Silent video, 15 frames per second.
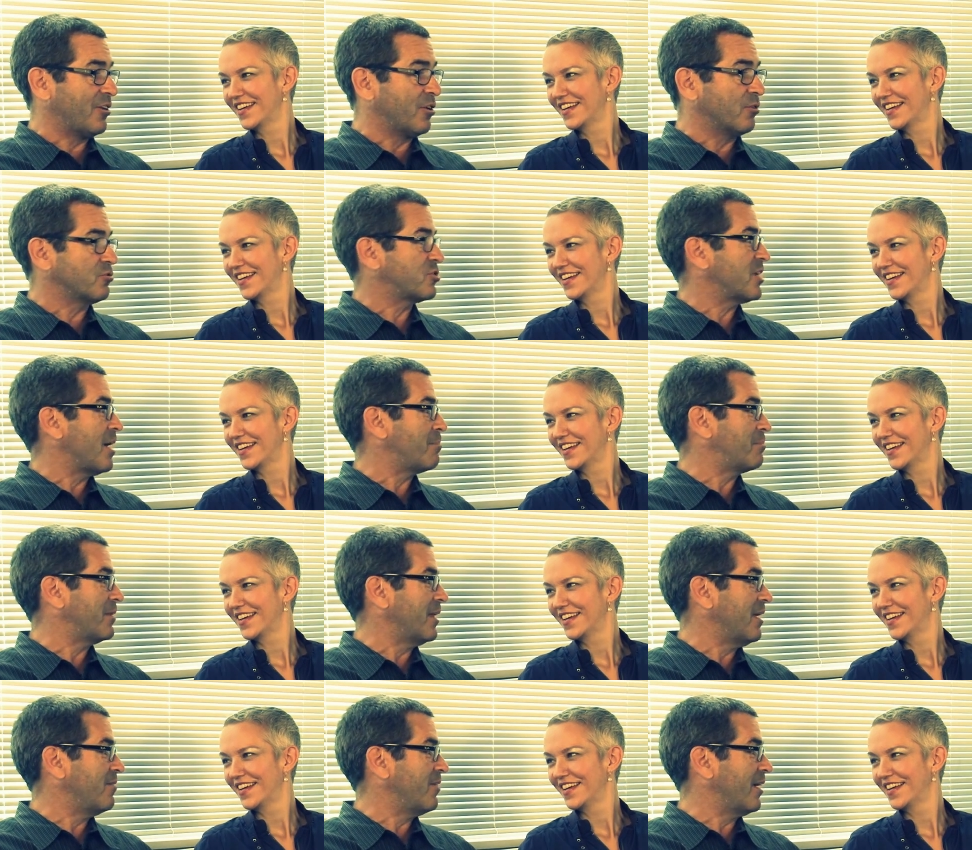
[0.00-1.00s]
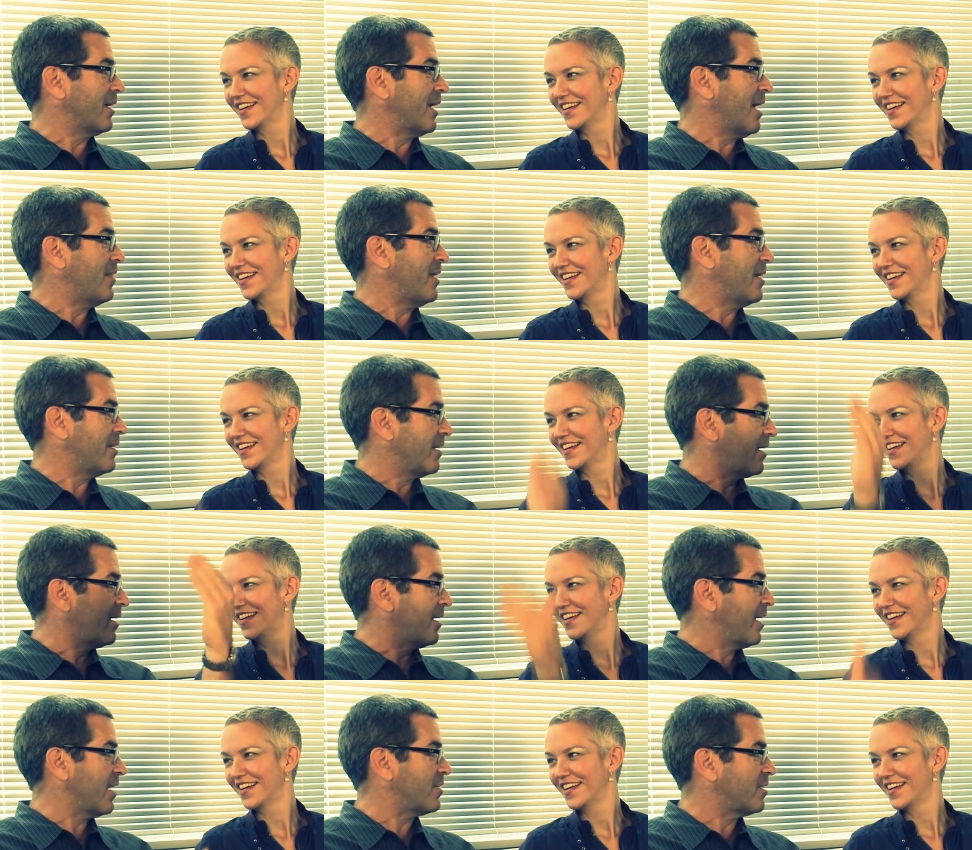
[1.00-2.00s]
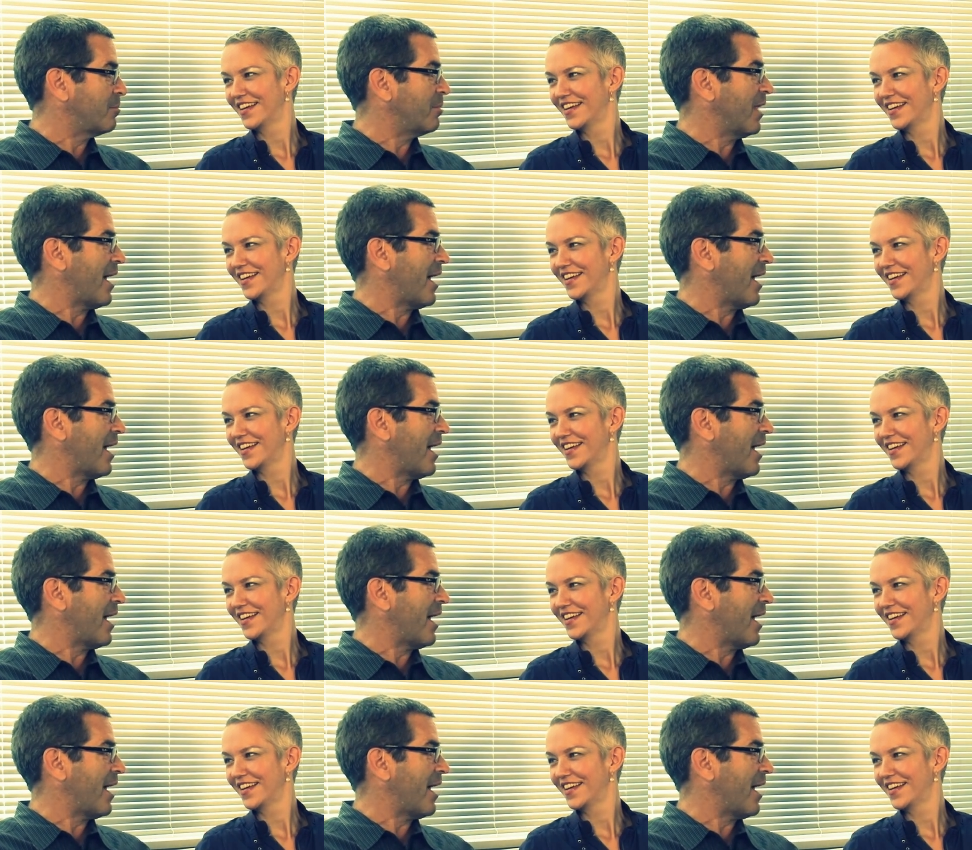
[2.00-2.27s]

Speaker 1: and Don't Stop Believing and then cut to